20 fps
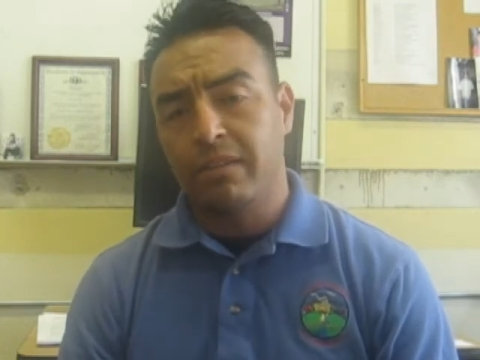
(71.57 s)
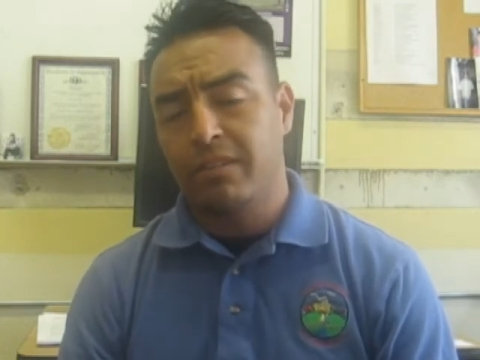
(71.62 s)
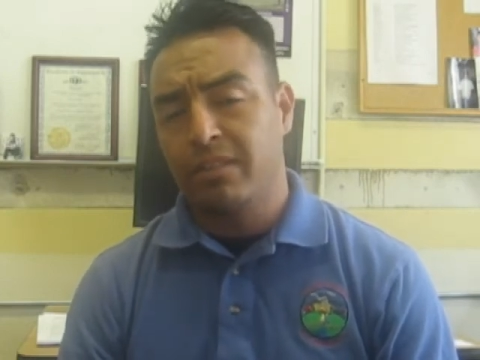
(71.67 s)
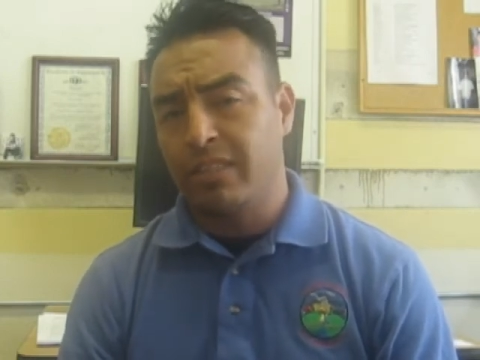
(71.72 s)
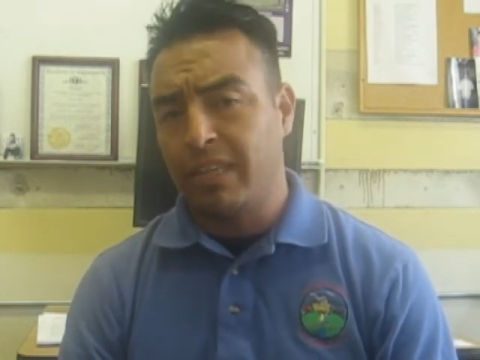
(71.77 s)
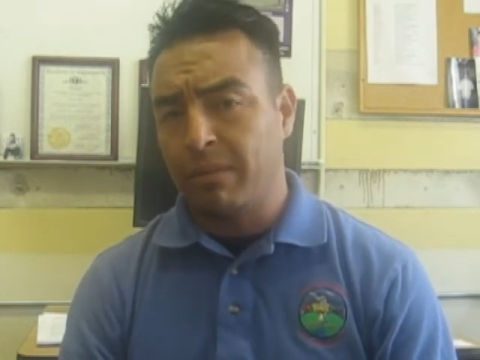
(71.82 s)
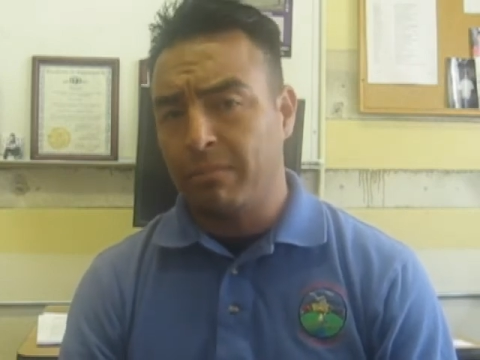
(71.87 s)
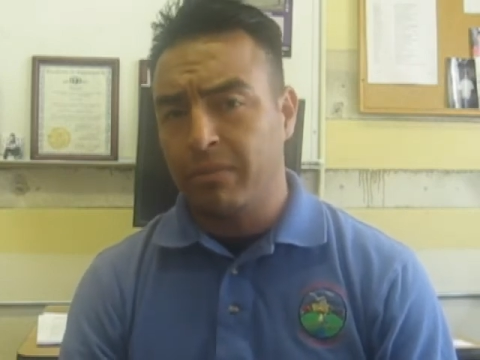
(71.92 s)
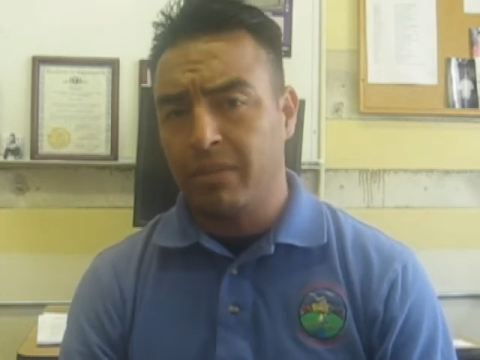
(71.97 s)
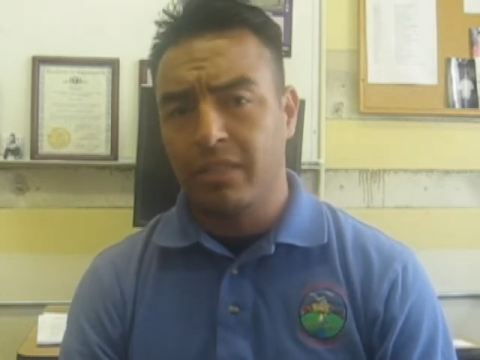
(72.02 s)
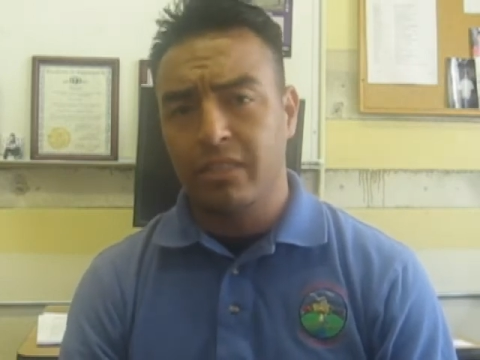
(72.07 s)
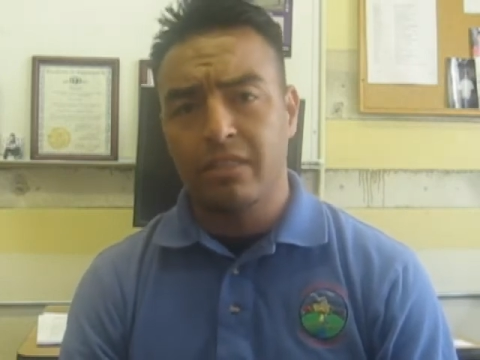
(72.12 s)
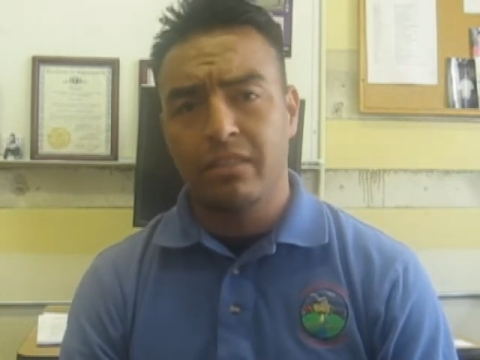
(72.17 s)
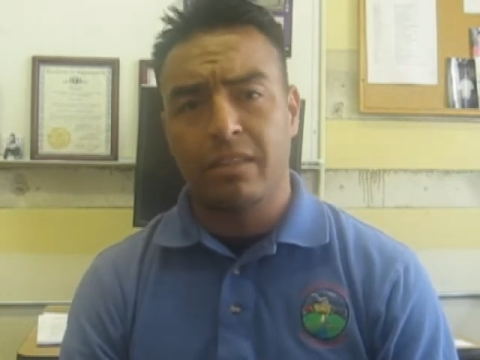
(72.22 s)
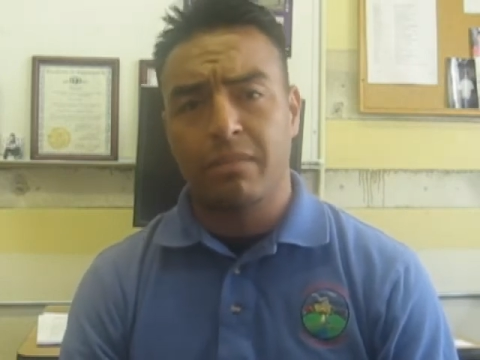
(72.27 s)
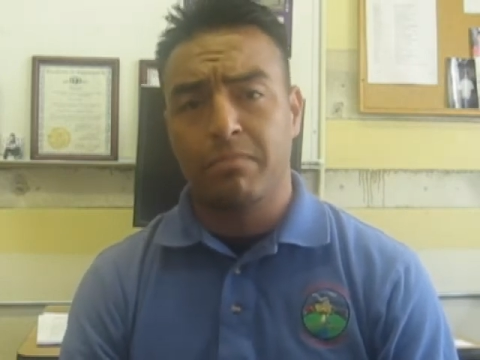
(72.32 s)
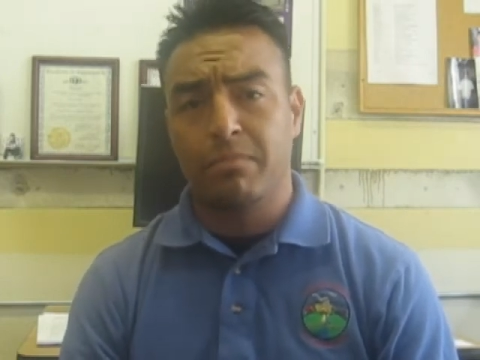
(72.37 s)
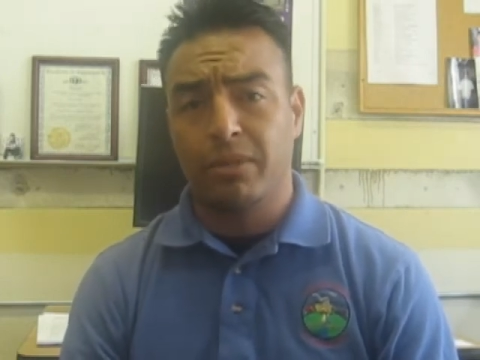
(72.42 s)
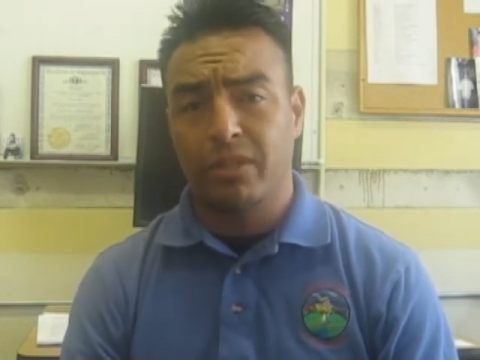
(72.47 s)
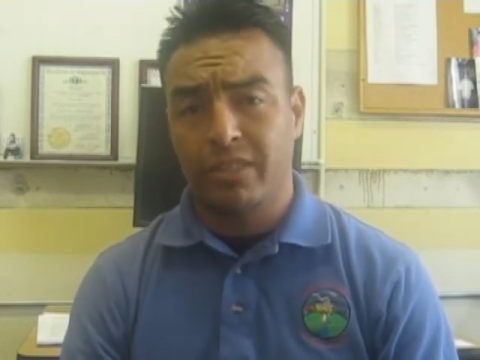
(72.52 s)
acceptance
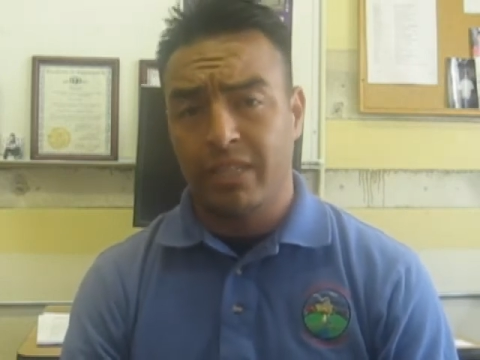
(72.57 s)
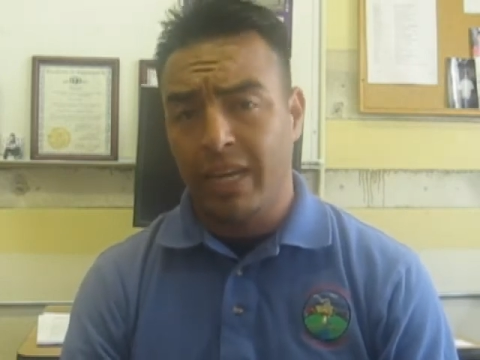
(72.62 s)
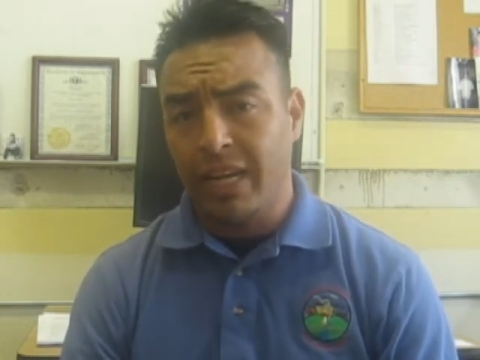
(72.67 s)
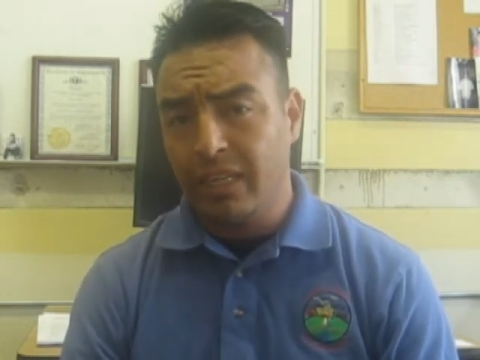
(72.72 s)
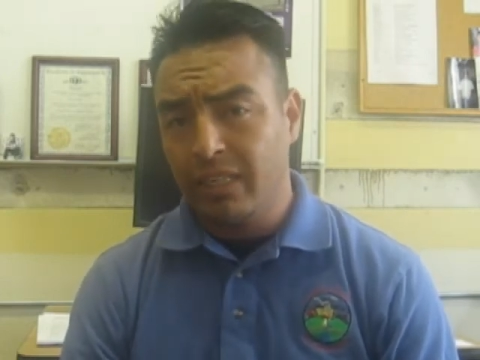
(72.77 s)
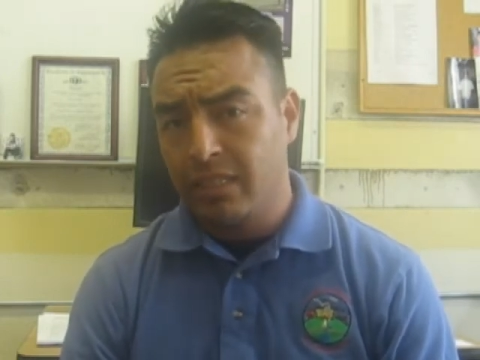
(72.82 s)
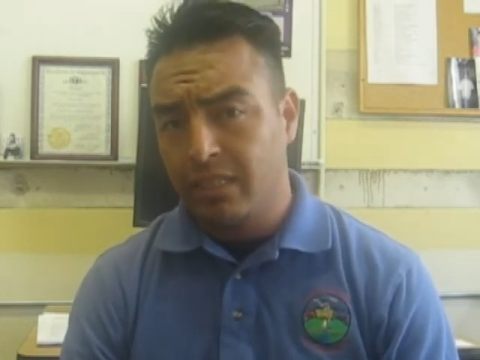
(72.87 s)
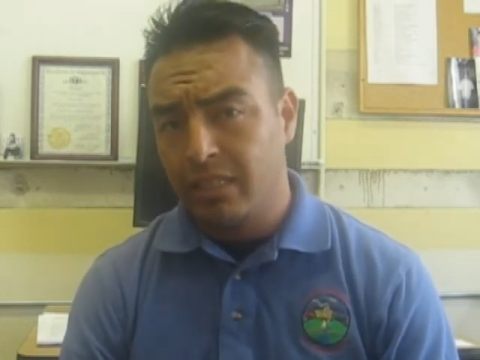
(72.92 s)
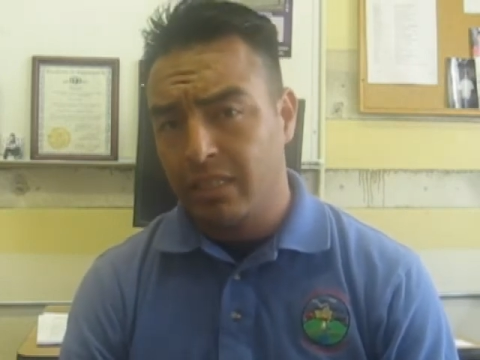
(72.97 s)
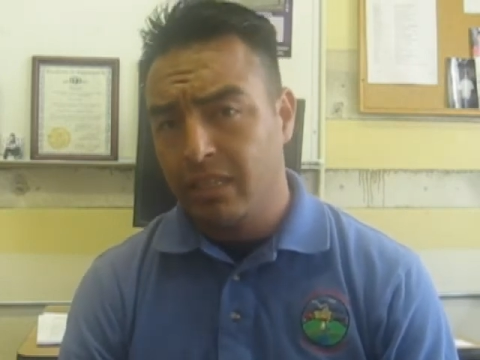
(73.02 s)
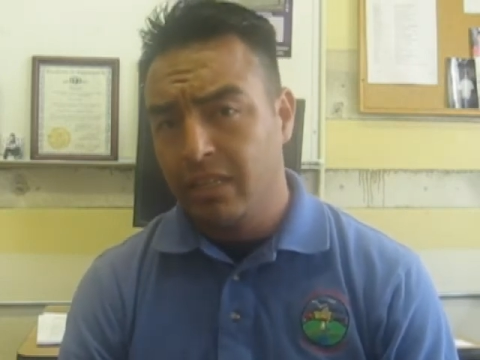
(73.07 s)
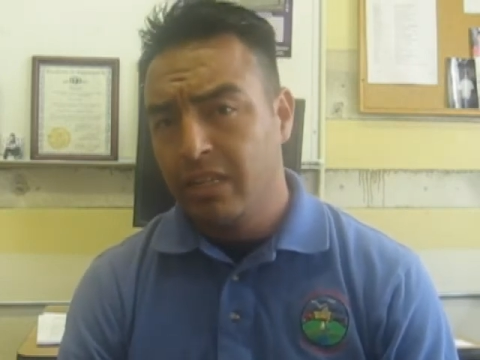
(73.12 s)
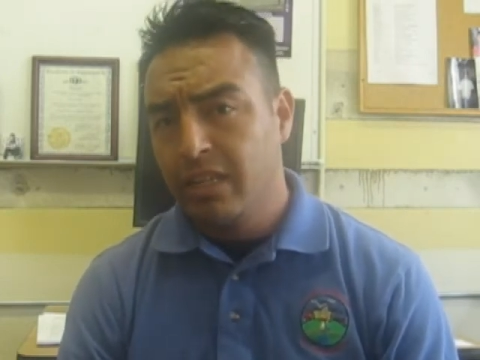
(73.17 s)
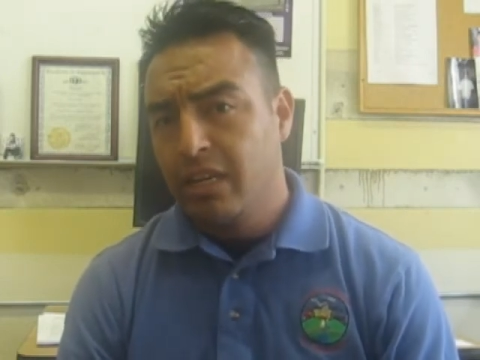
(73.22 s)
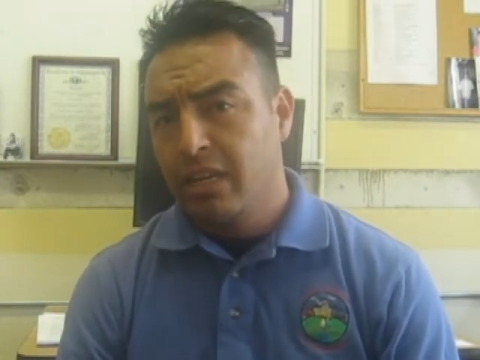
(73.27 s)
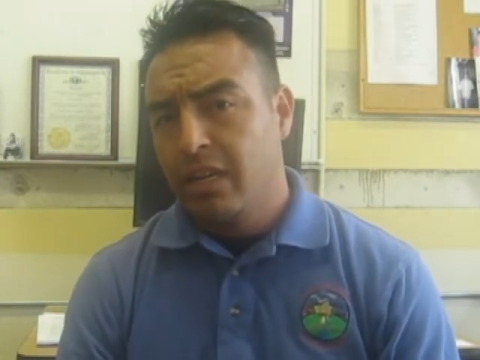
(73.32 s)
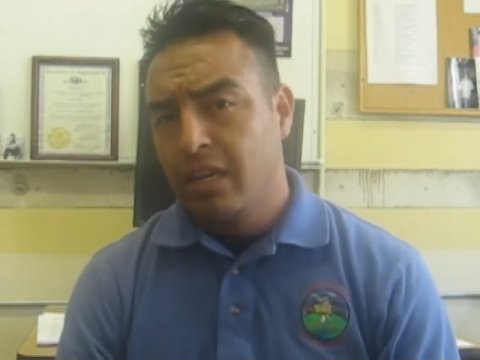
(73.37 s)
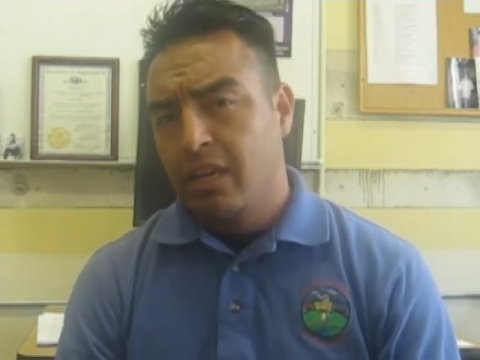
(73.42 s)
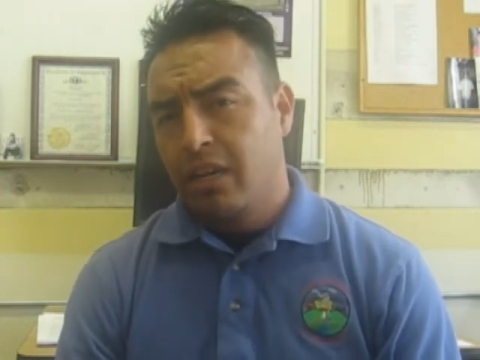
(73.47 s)
and protection,